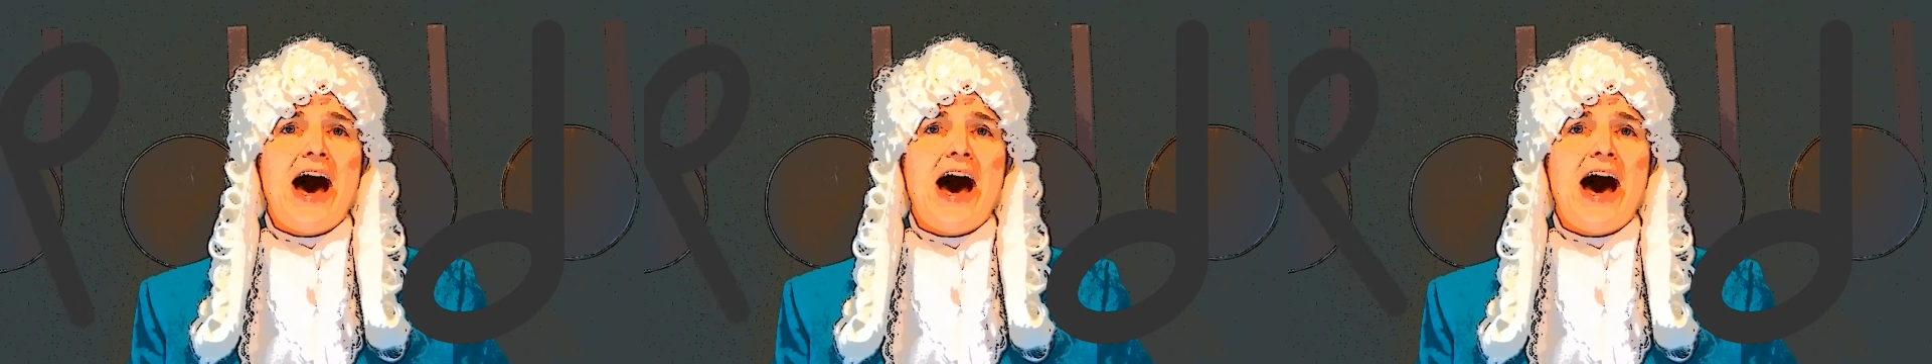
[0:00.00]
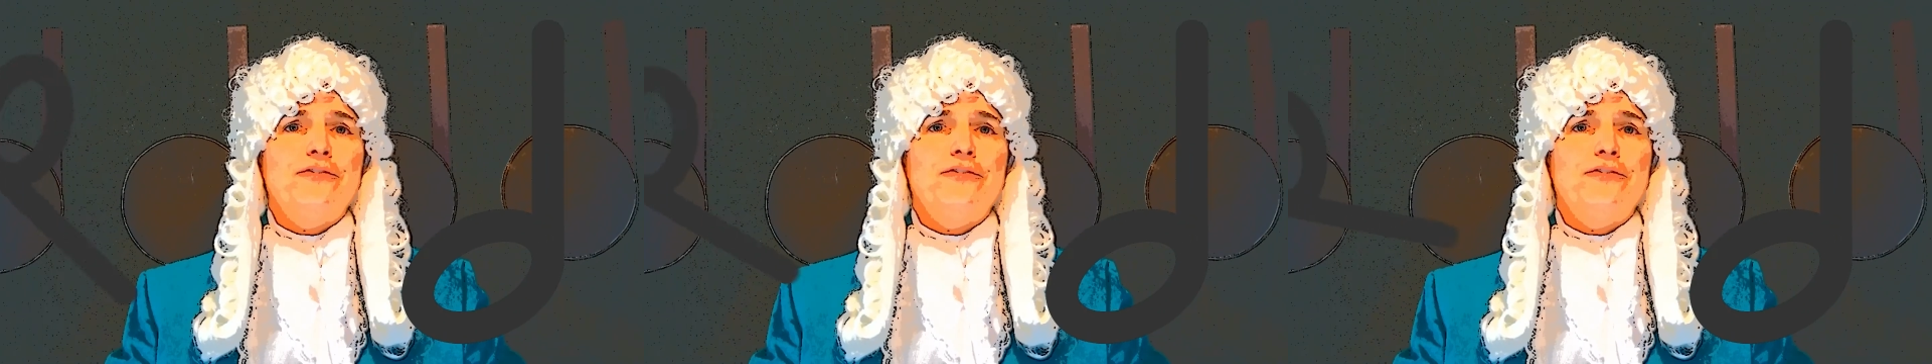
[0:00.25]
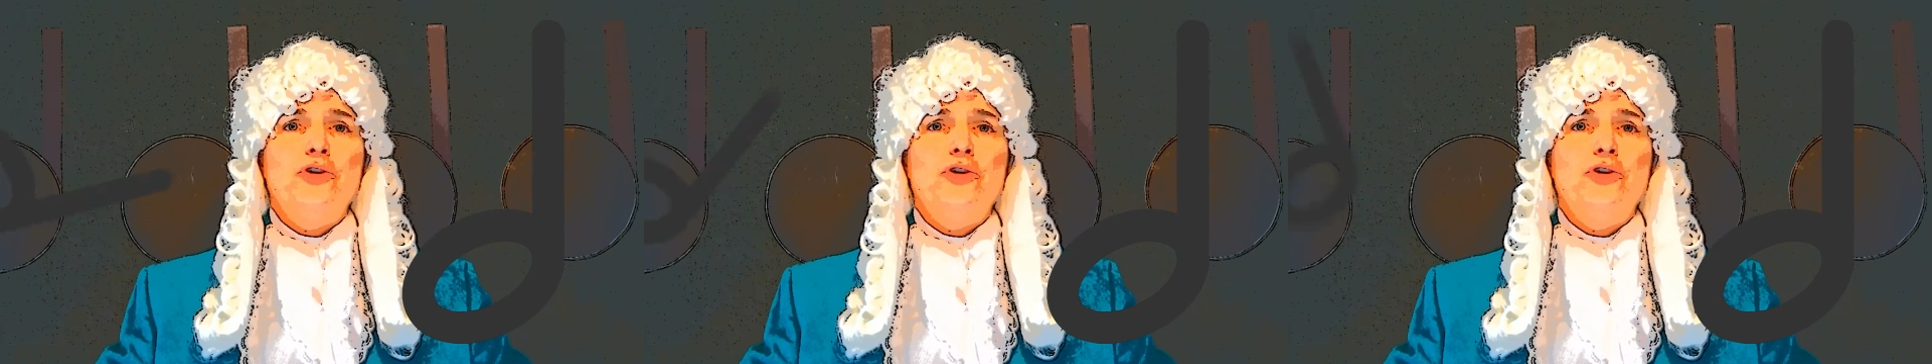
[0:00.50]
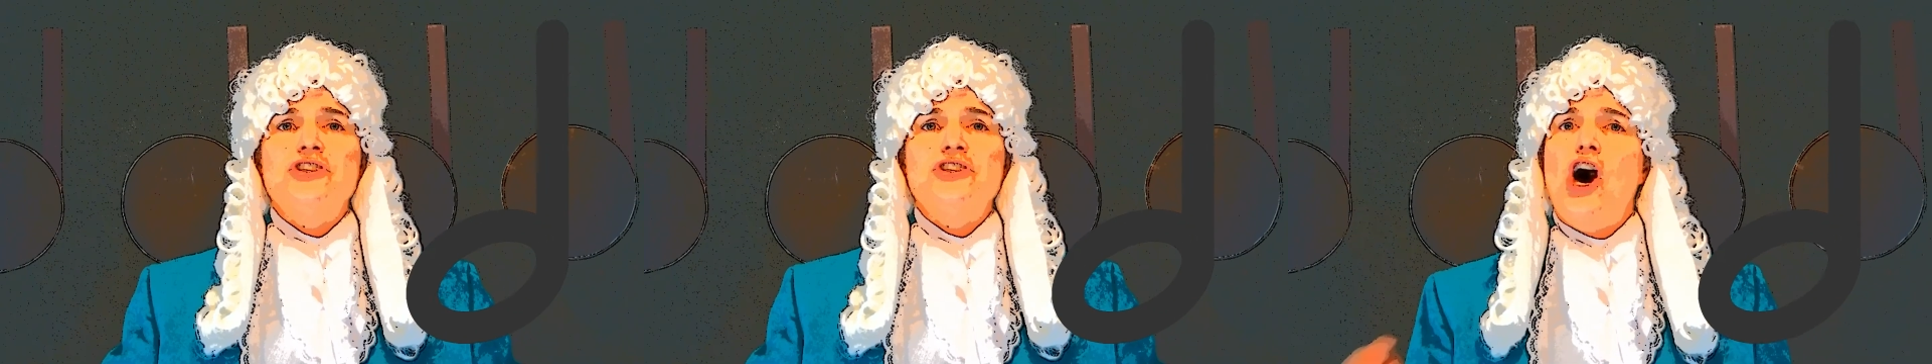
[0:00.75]
half
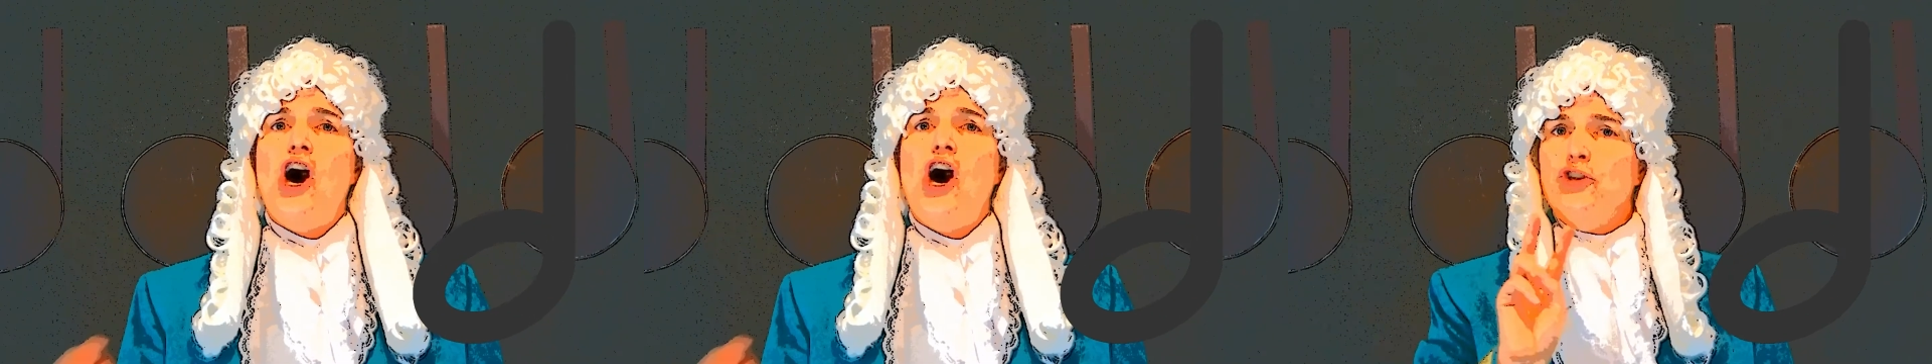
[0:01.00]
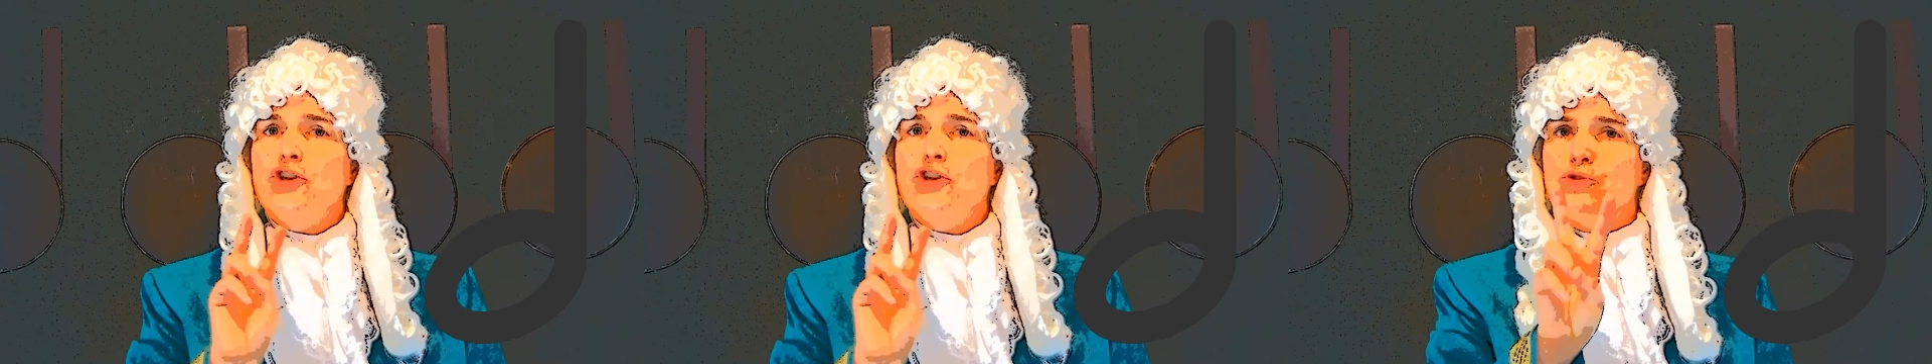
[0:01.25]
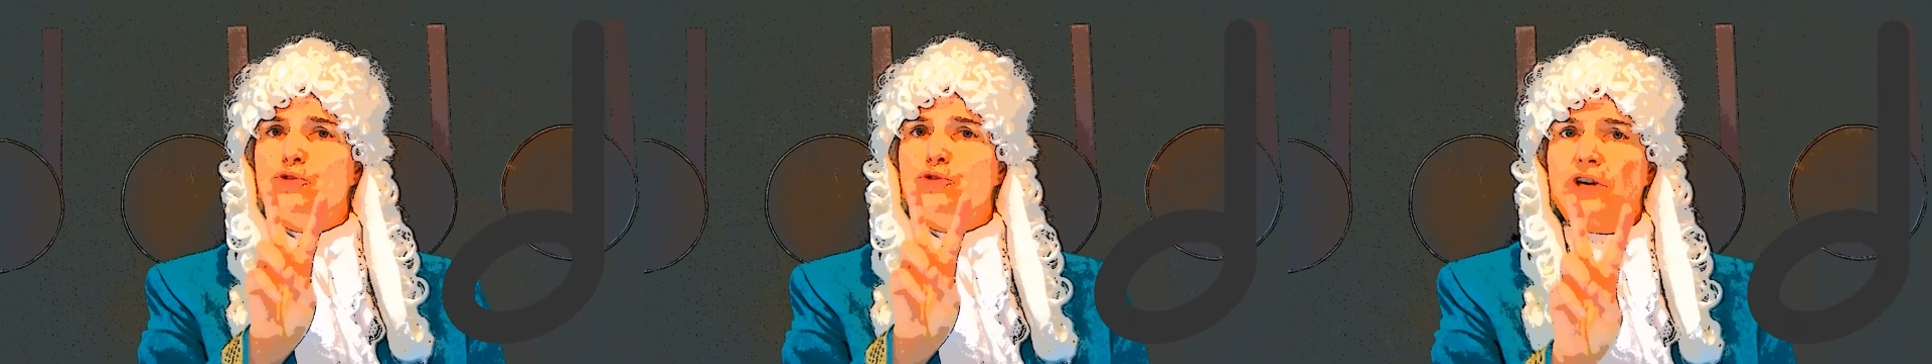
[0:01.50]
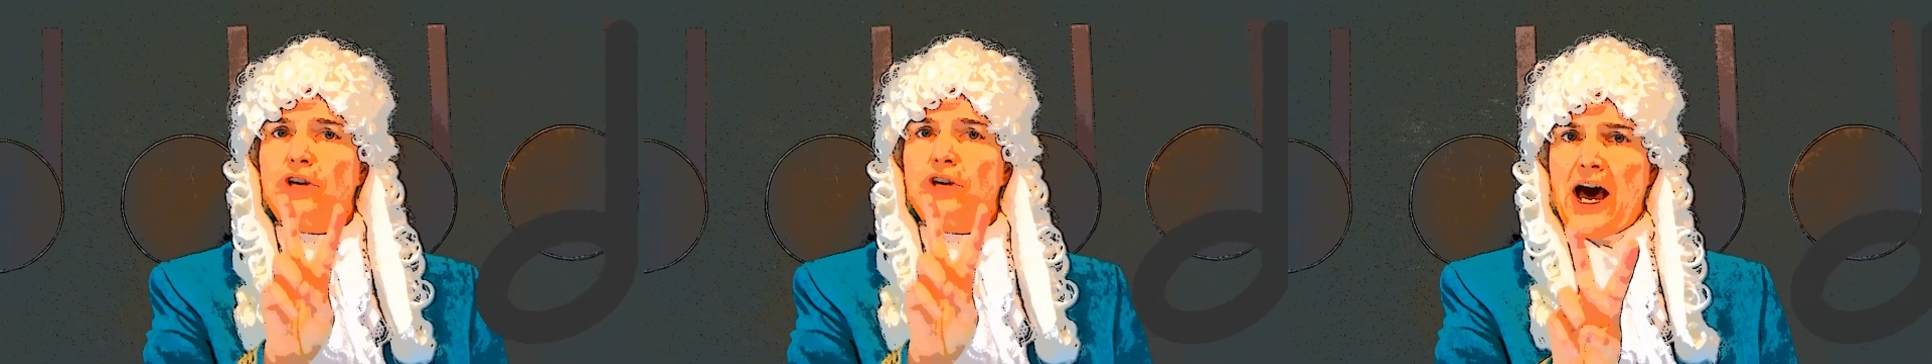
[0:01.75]
notes are
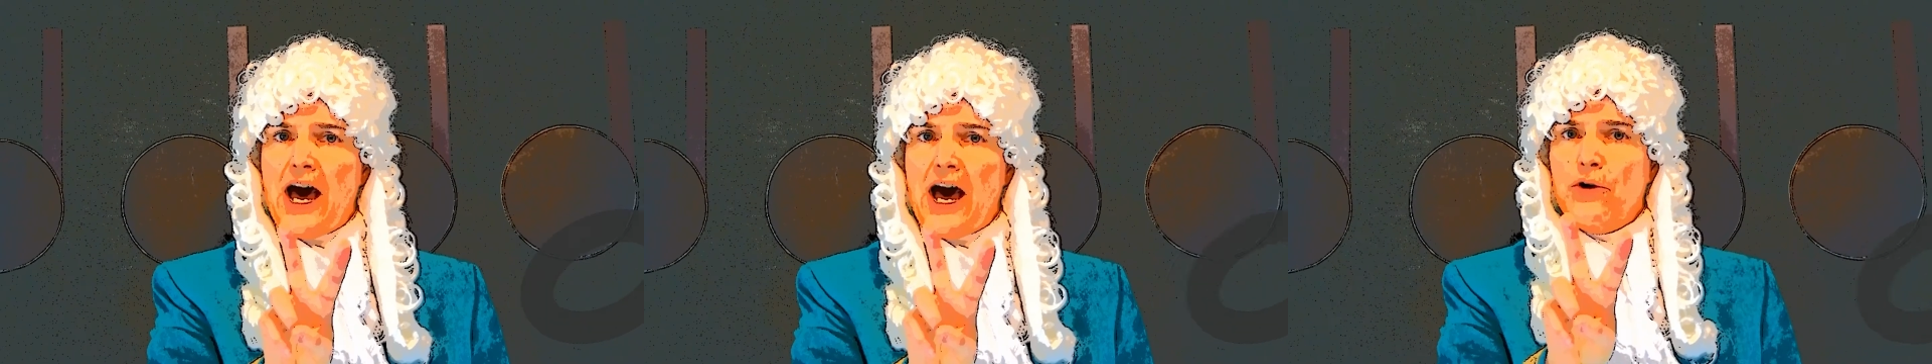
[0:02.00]
two